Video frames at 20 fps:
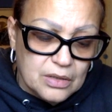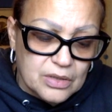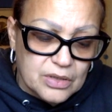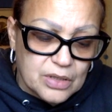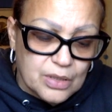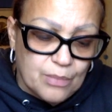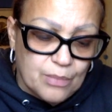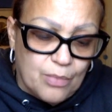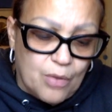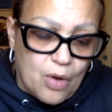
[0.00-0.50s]

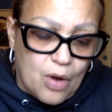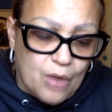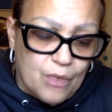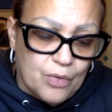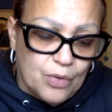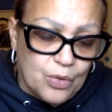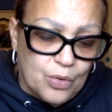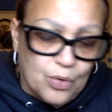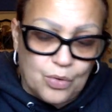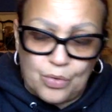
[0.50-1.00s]

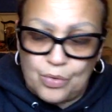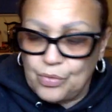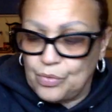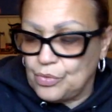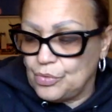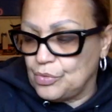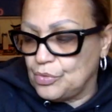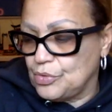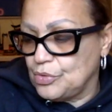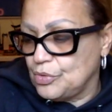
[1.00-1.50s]
tomorrow
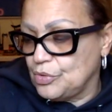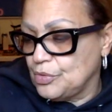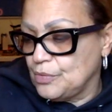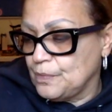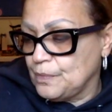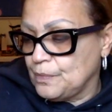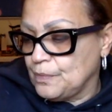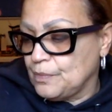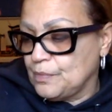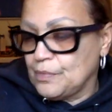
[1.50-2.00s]

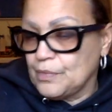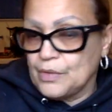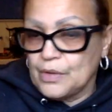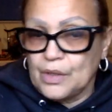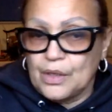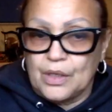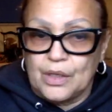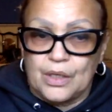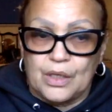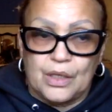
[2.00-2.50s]

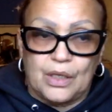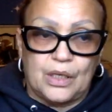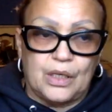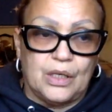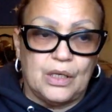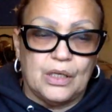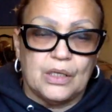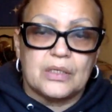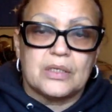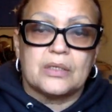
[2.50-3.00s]

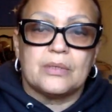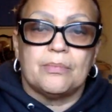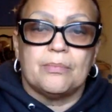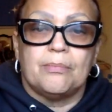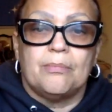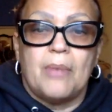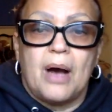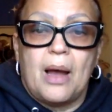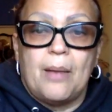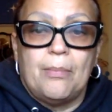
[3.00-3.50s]
is
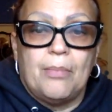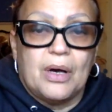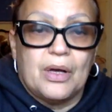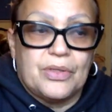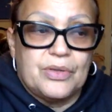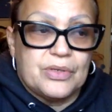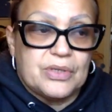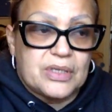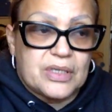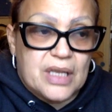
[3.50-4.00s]
my
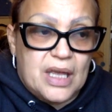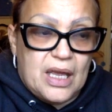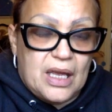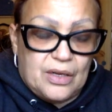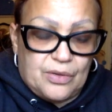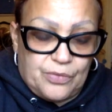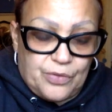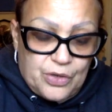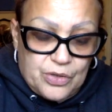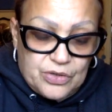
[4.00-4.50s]
mother's
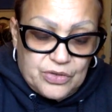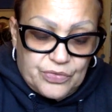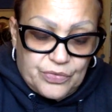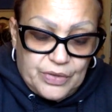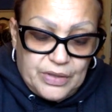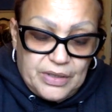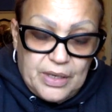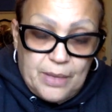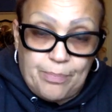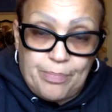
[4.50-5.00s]

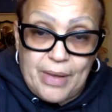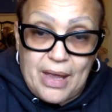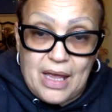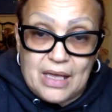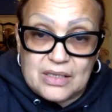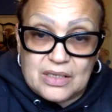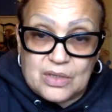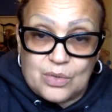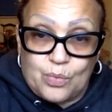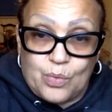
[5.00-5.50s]
anniversary that
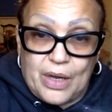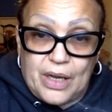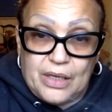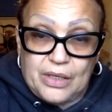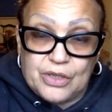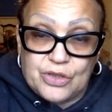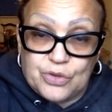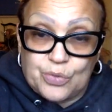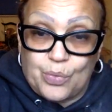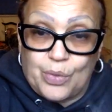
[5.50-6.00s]
passed away
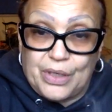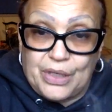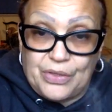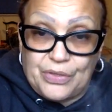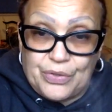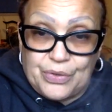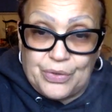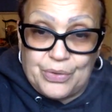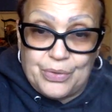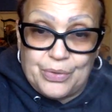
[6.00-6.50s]
the
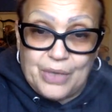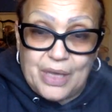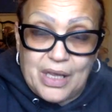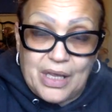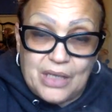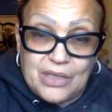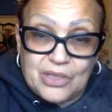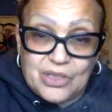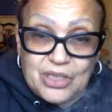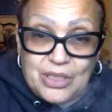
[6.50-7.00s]
23rd
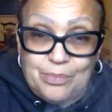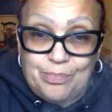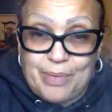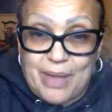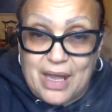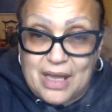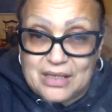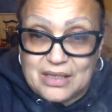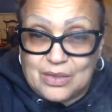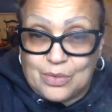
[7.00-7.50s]
and she
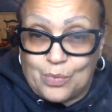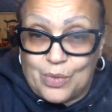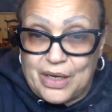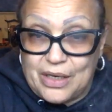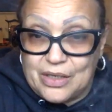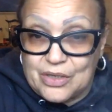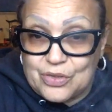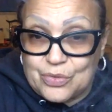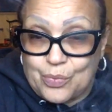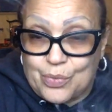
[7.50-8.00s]
passed away
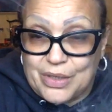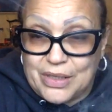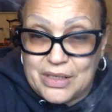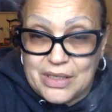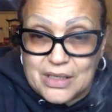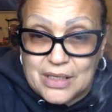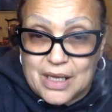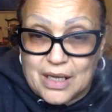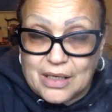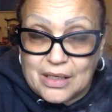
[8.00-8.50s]
the
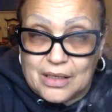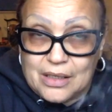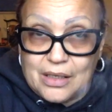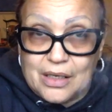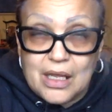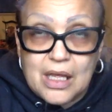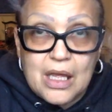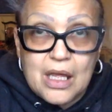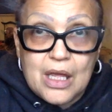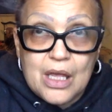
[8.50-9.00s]
22nd
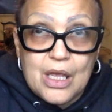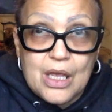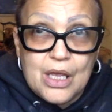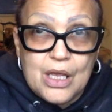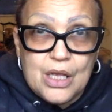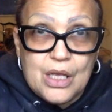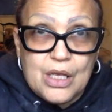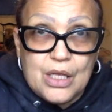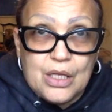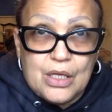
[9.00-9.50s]

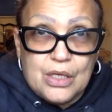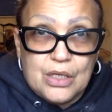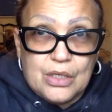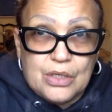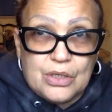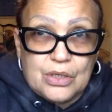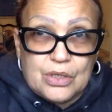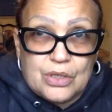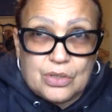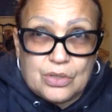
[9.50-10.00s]

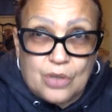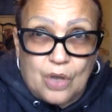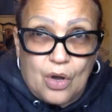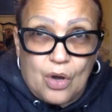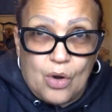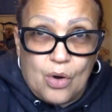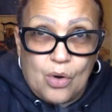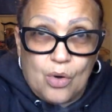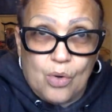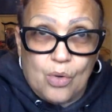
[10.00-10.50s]

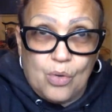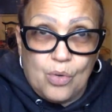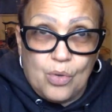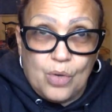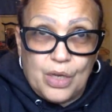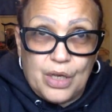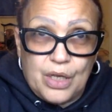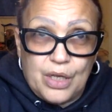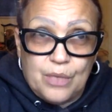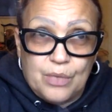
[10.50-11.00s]

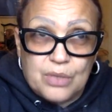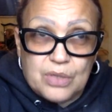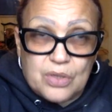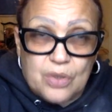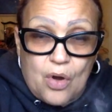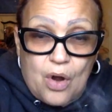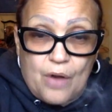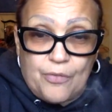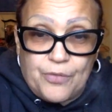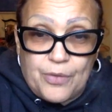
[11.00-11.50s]
so it was
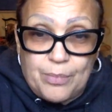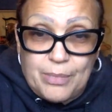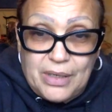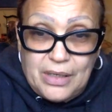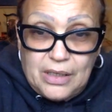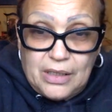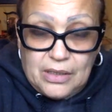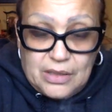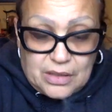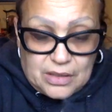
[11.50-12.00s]
hard for
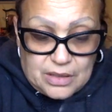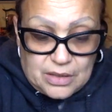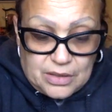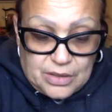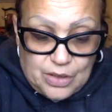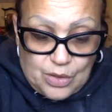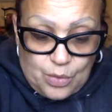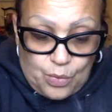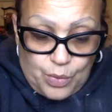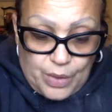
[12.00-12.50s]
me to
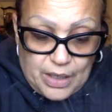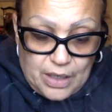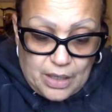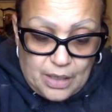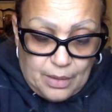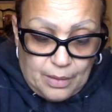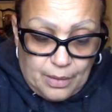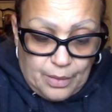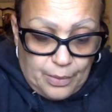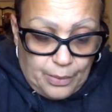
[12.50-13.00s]
deal
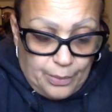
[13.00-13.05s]
with